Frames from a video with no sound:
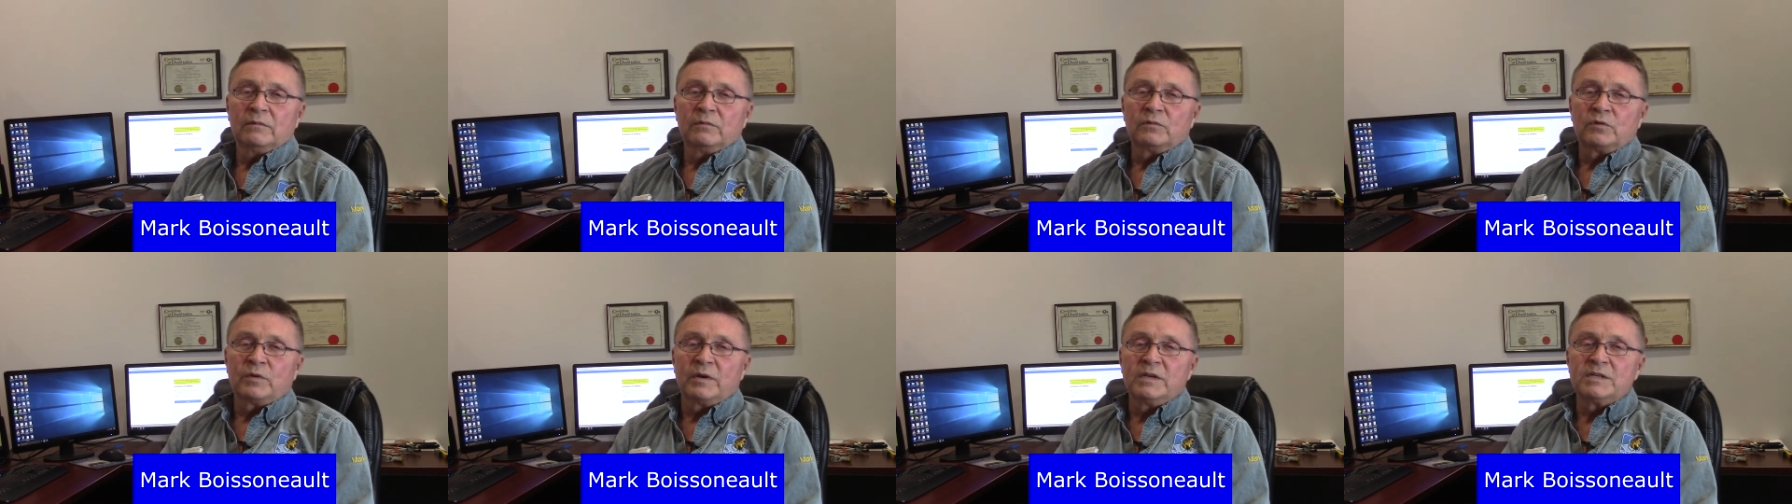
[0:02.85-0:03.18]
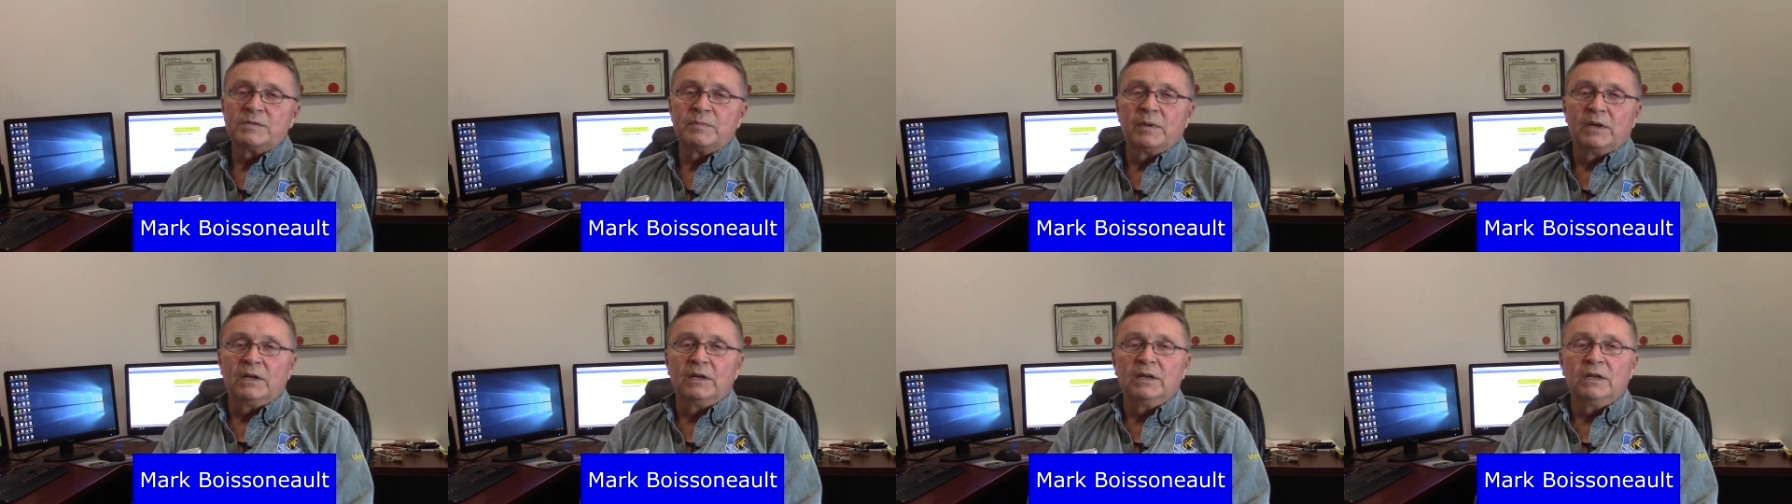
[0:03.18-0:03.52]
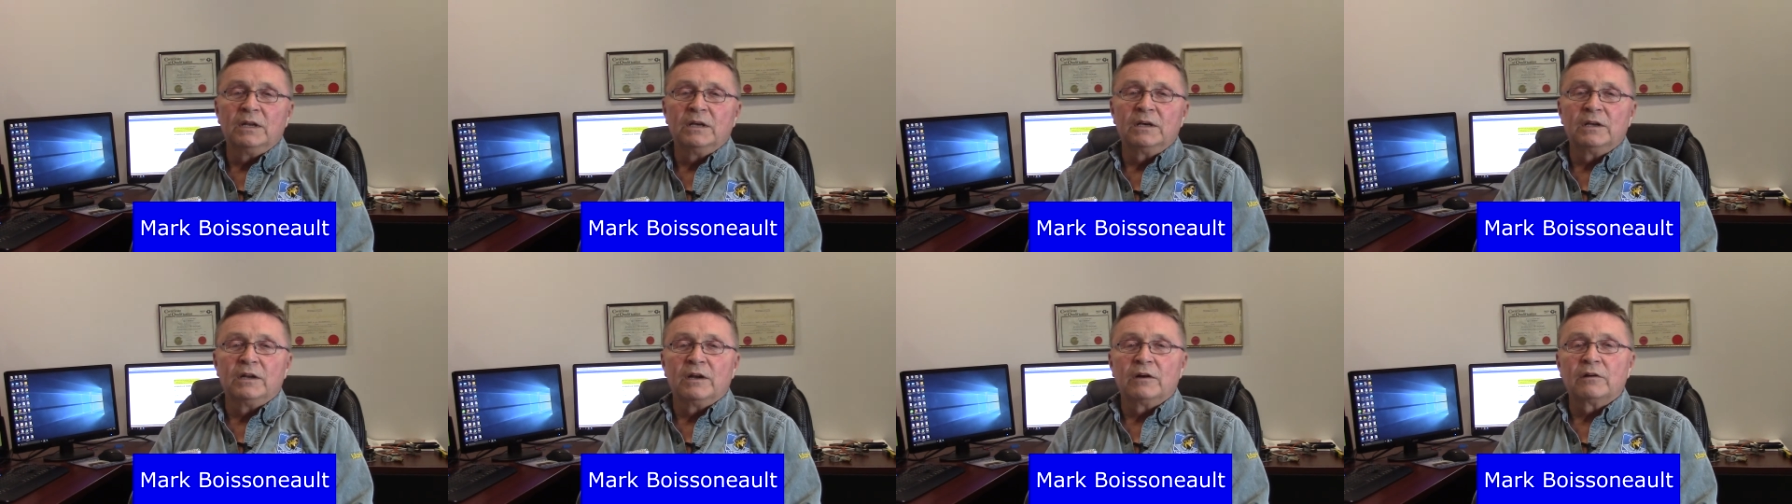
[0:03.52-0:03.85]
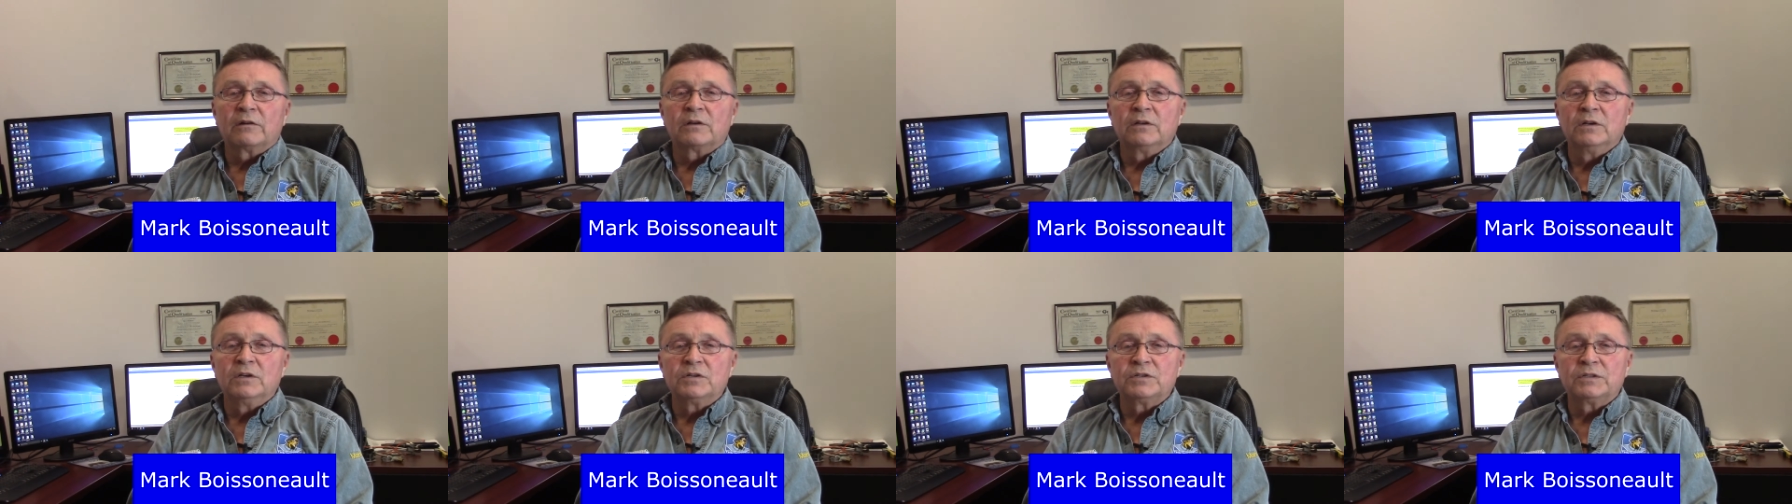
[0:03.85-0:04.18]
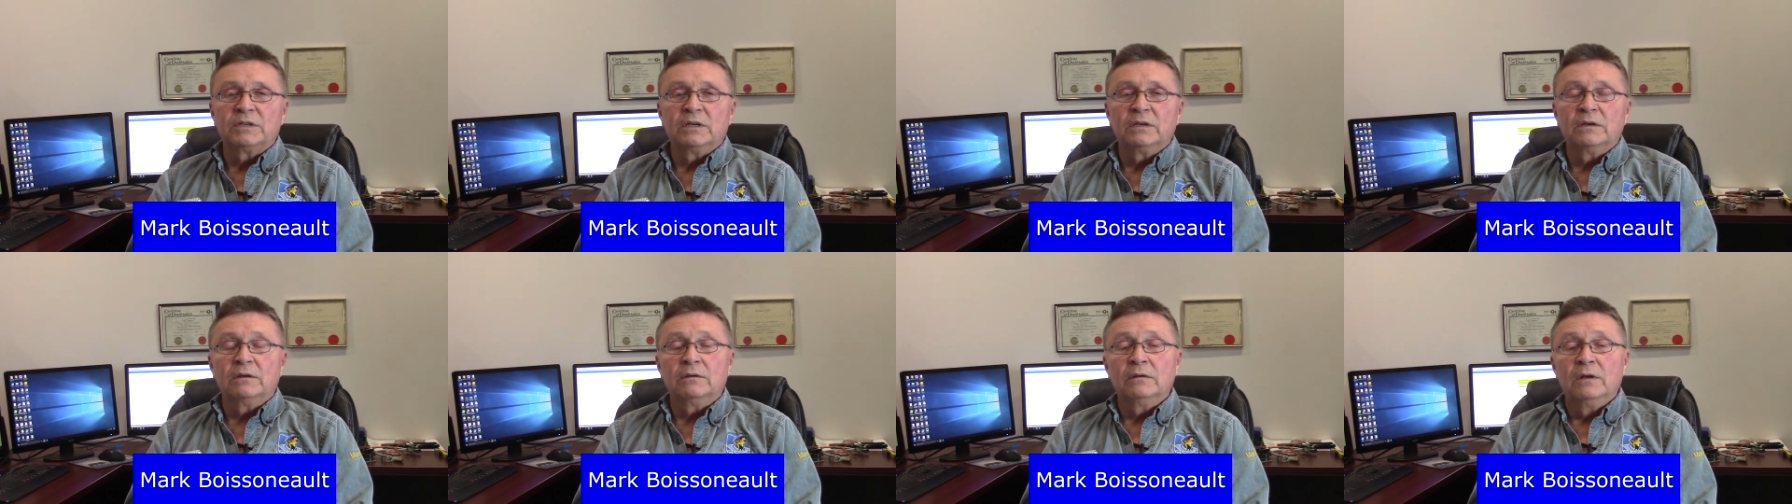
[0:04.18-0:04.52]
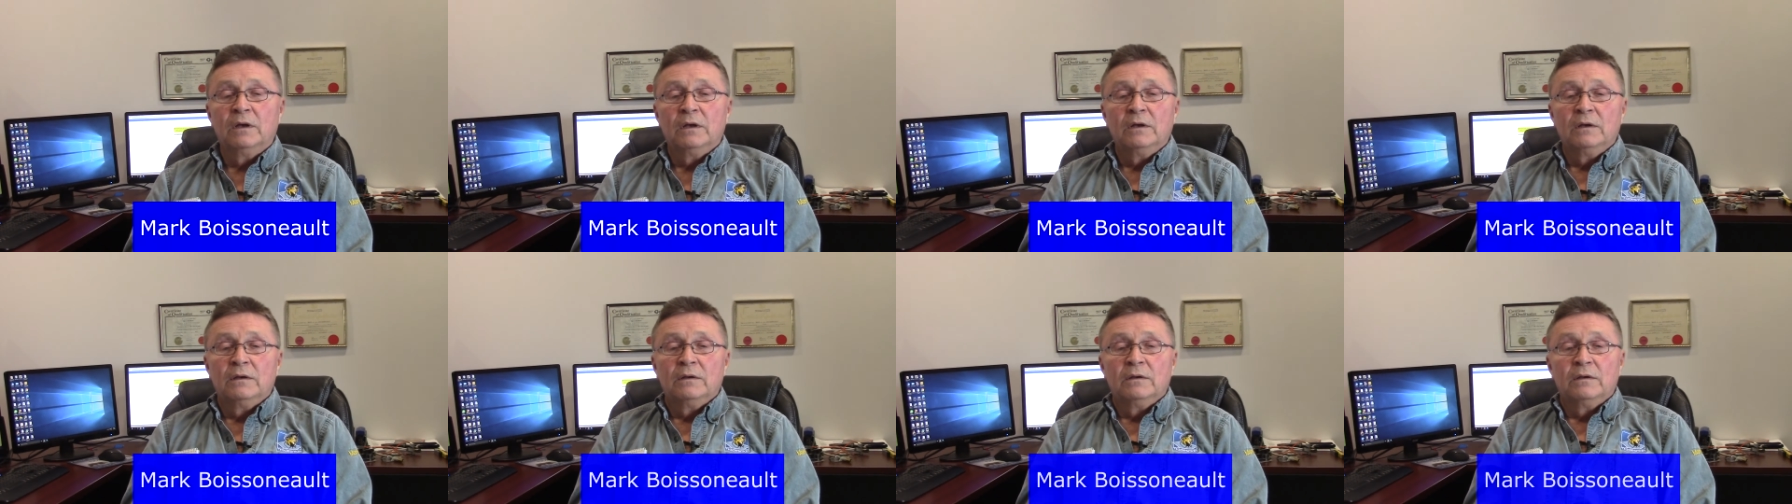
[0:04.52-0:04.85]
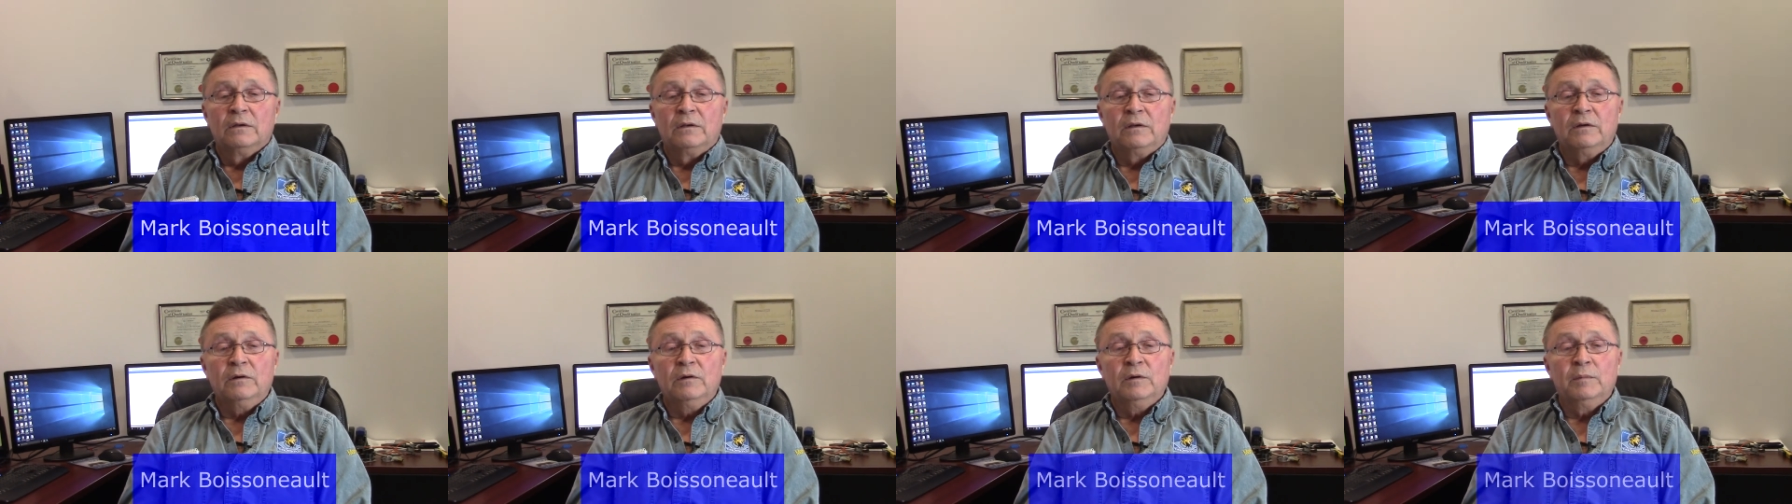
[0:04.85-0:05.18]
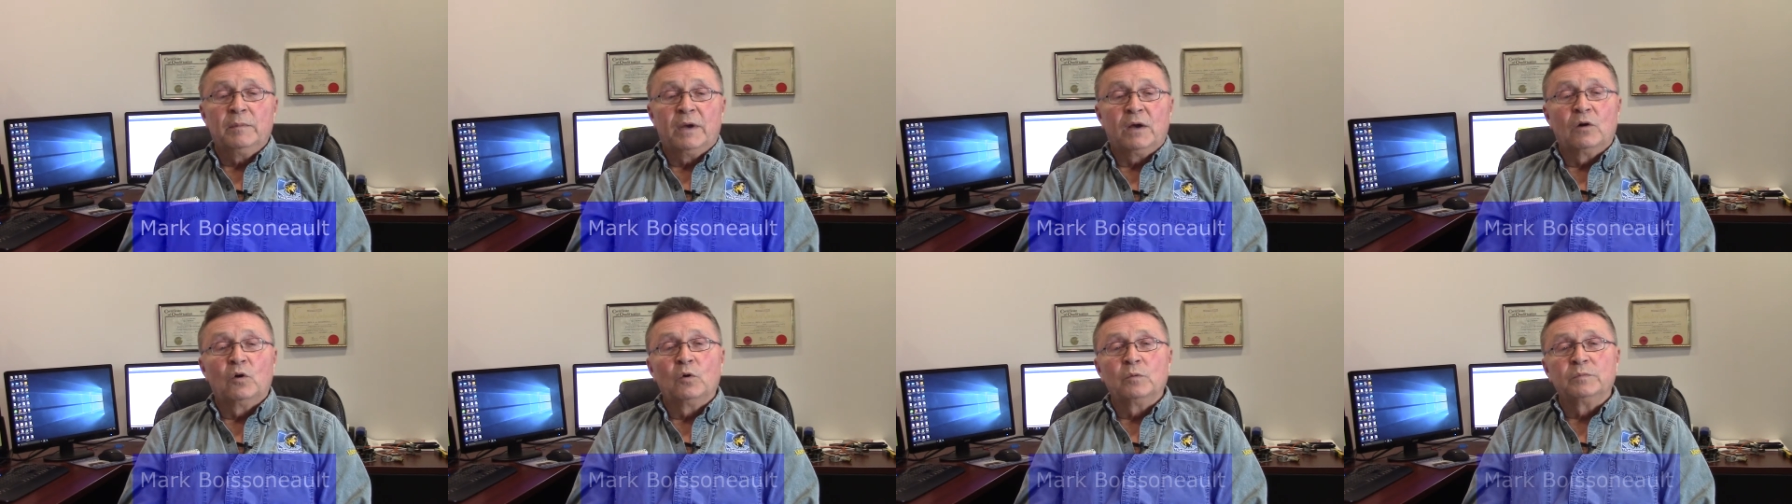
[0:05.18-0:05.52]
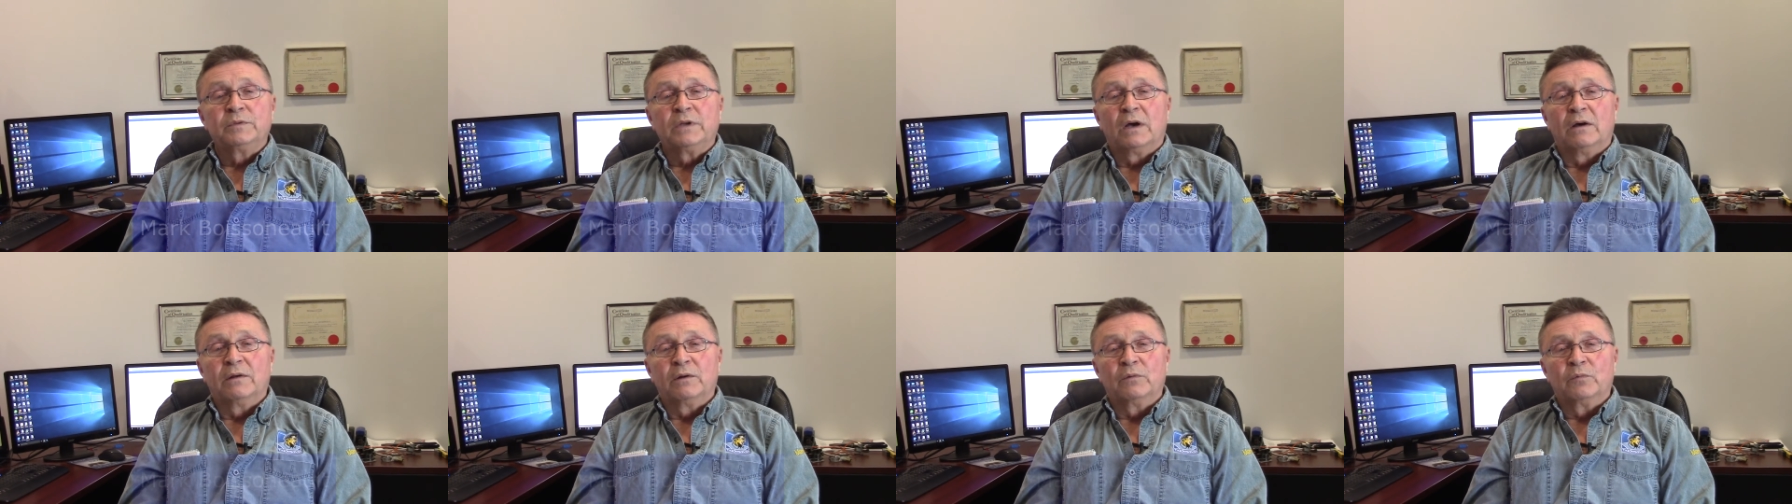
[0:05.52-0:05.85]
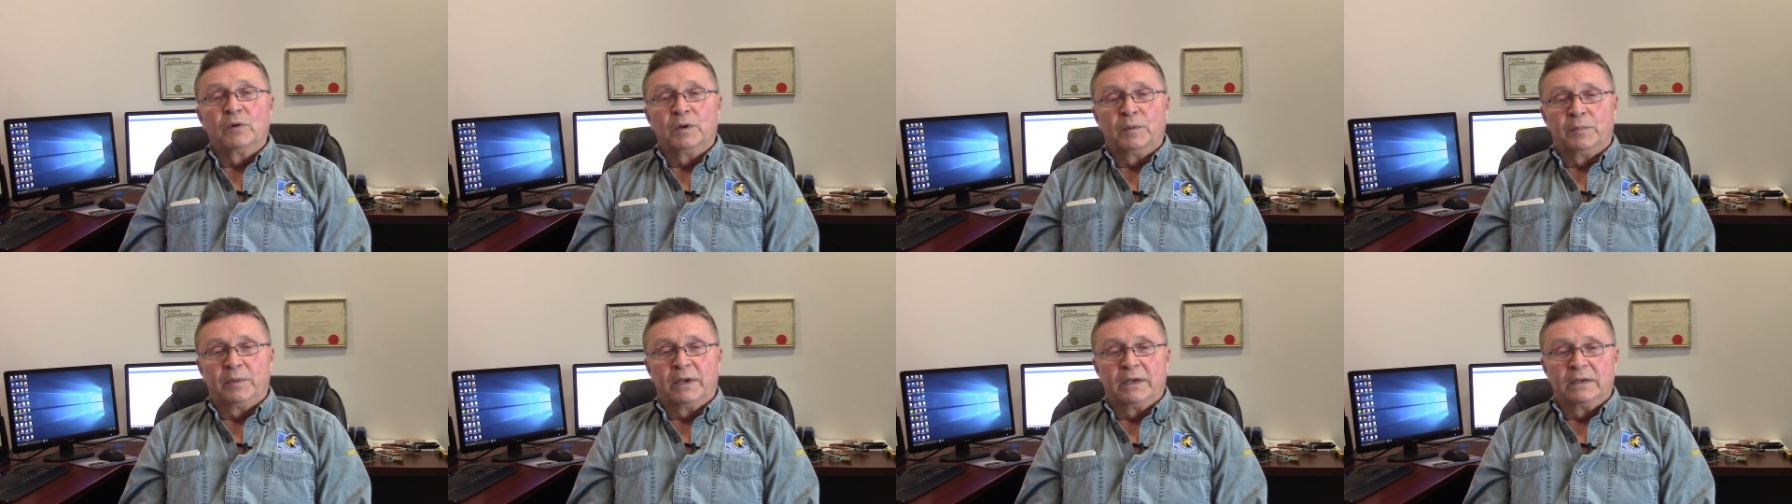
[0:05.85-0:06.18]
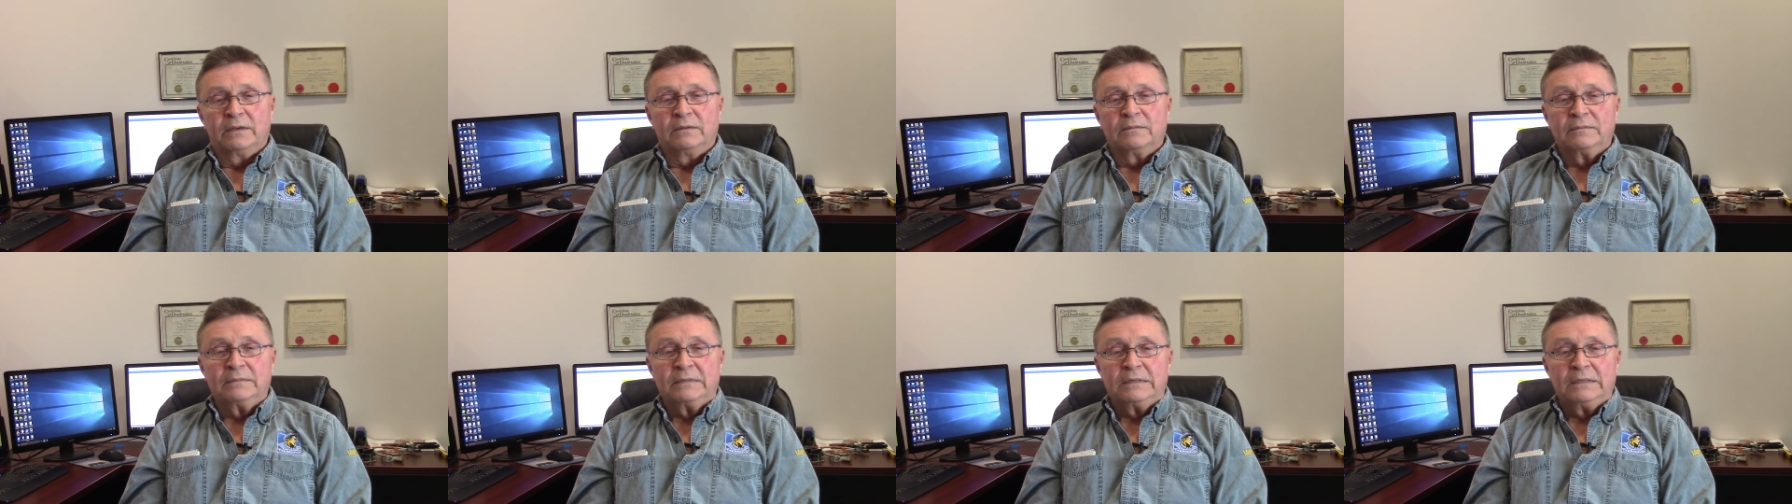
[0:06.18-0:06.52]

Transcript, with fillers: Tradesman Heating and Air Conditioning here in my hometown of Winnipeg.